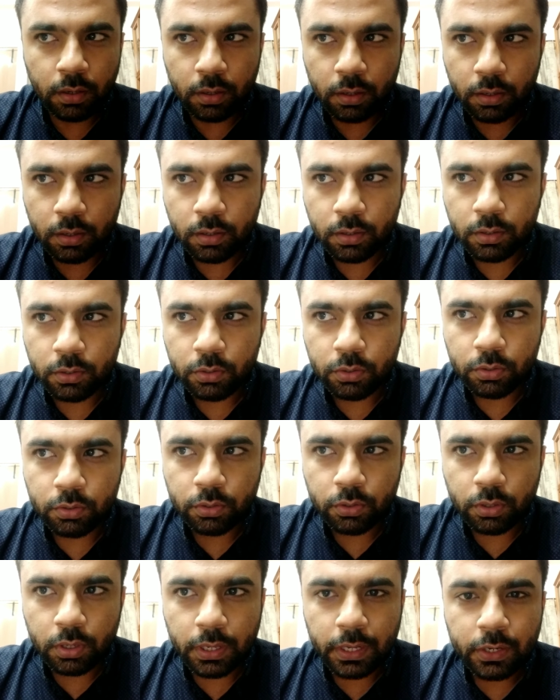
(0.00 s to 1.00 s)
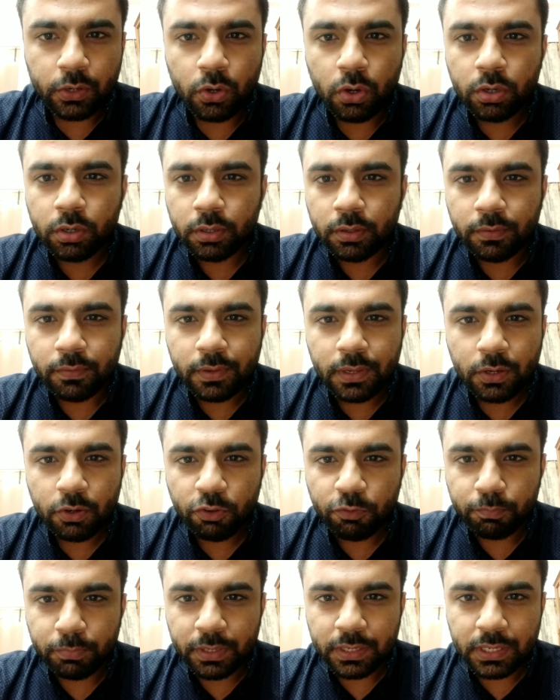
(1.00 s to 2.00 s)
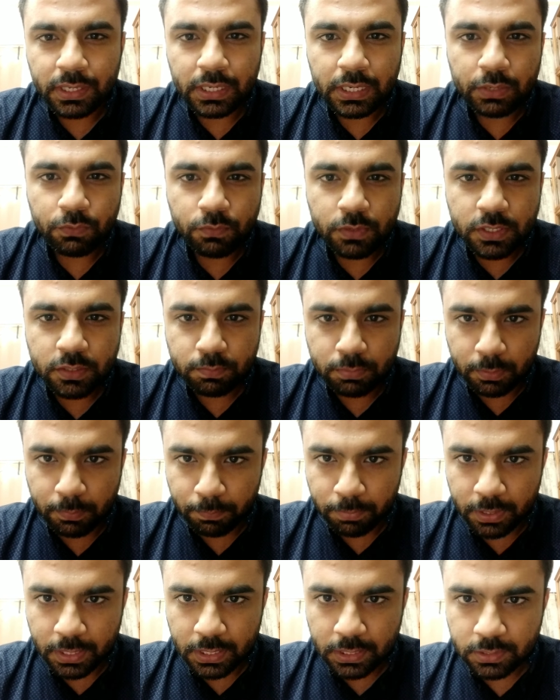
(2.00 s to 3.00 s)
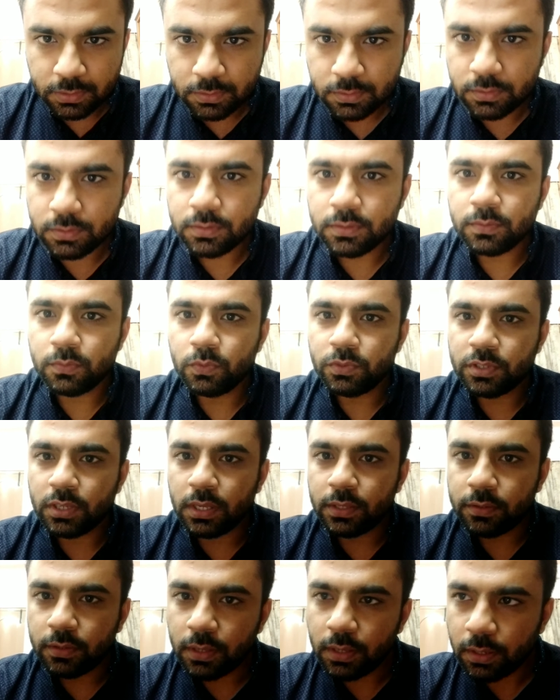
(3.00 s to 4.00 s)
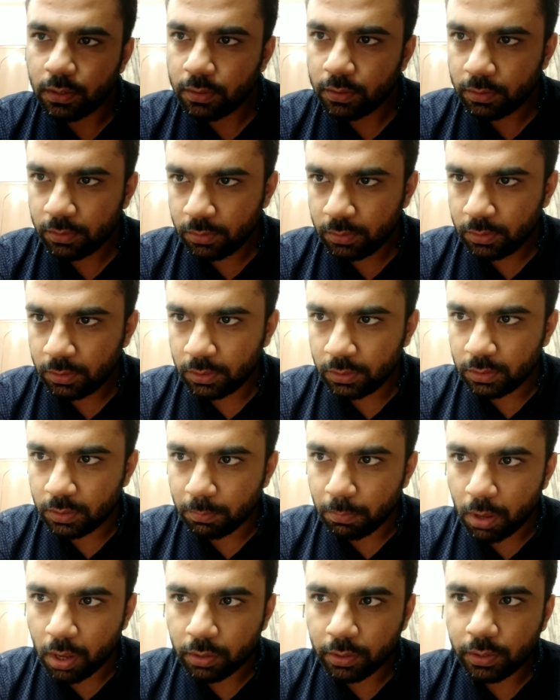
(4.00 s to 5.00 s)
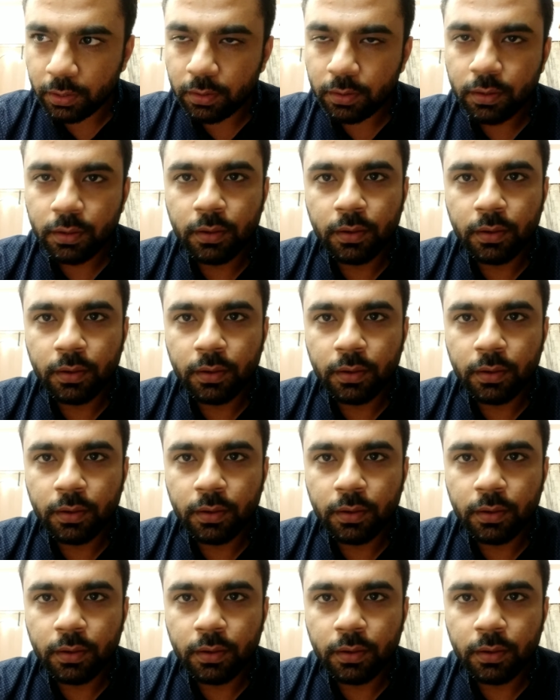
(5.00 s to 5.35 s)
are not aware of many investment plans which are there in the market,